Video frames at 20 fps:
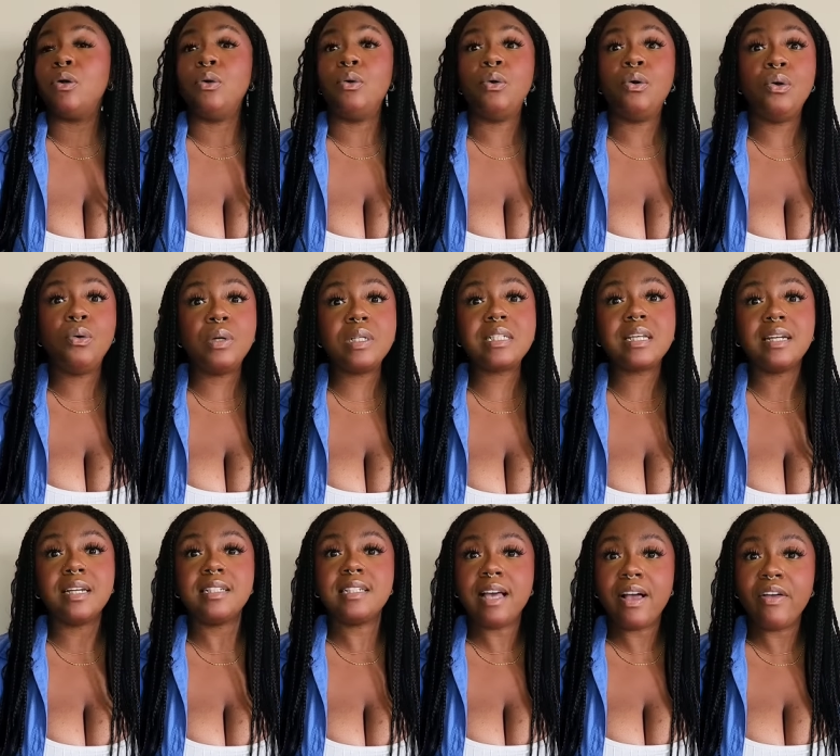who is
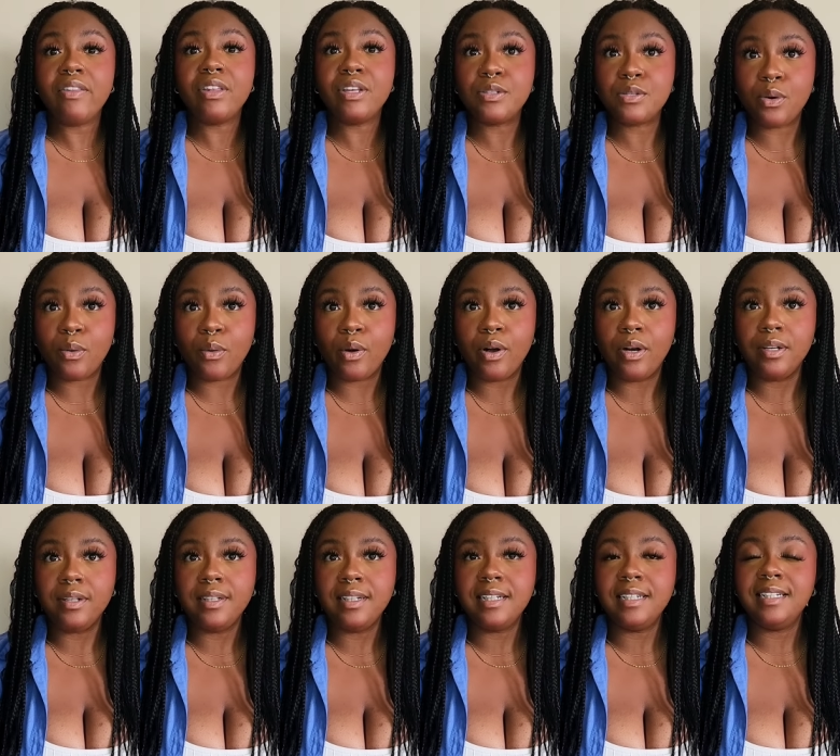gonna tell this girl
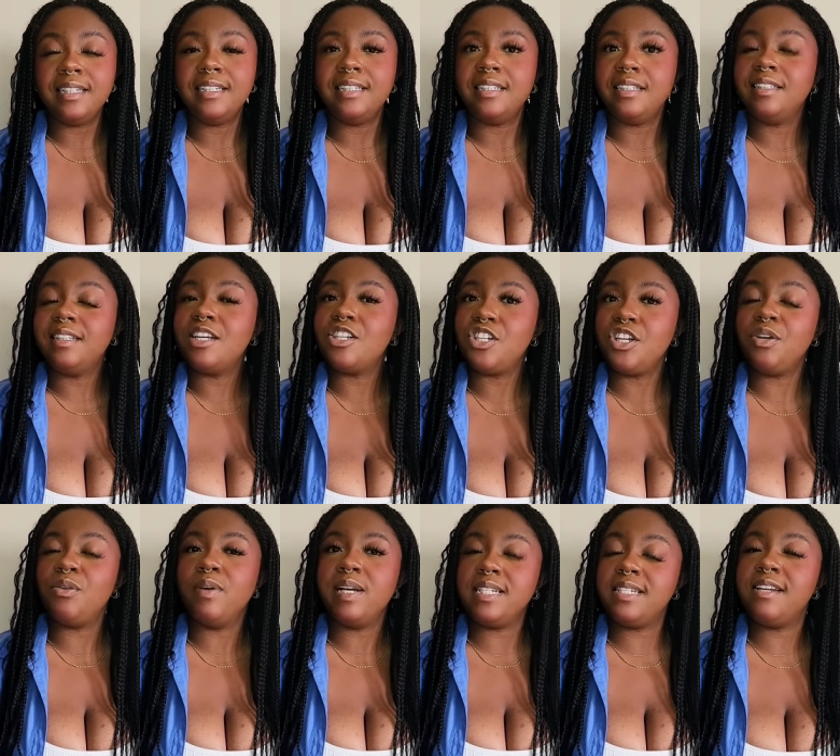that she
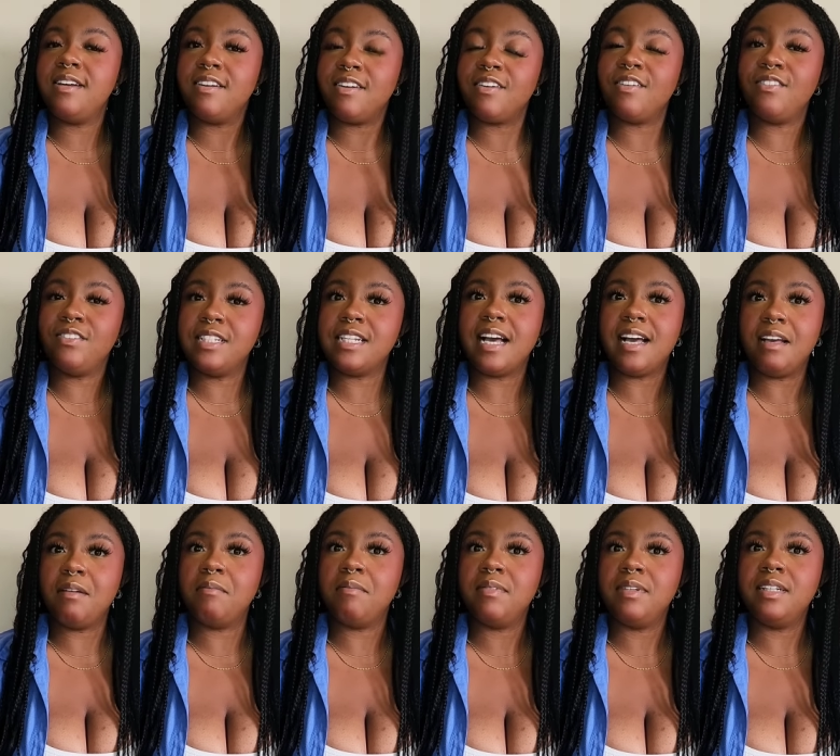wasted her own
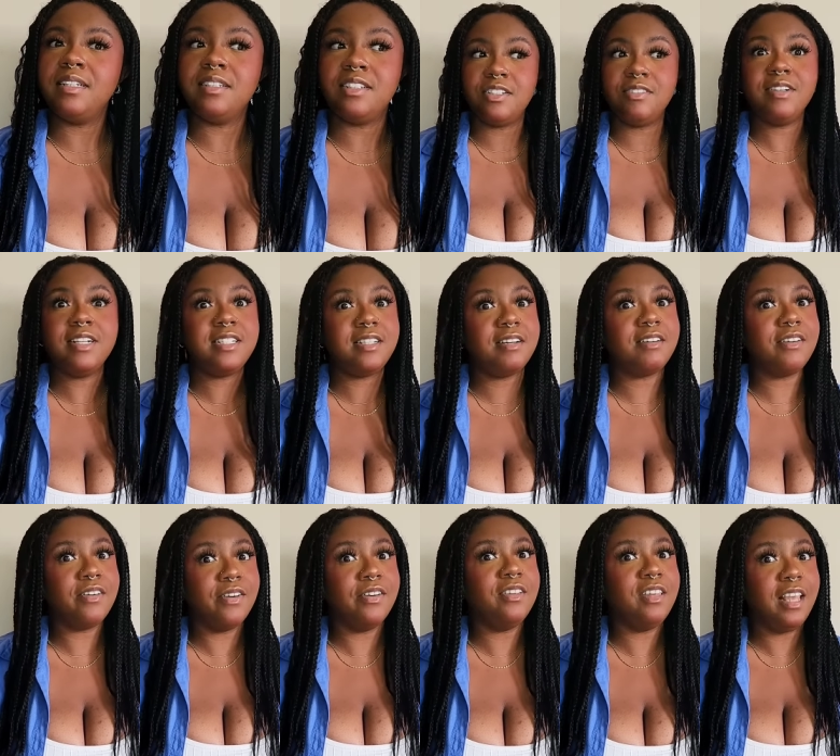time? She wasted
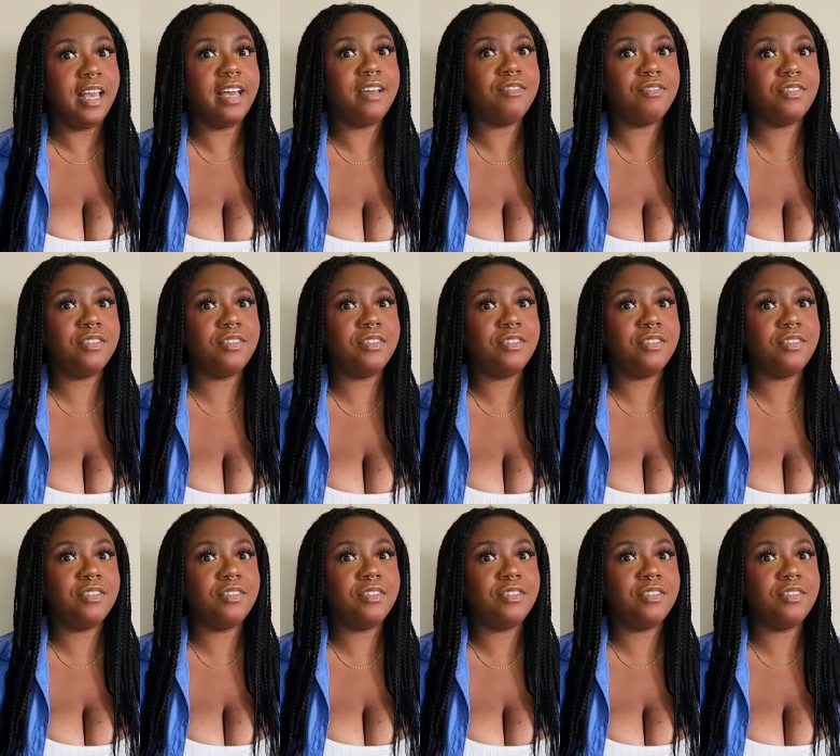her own life.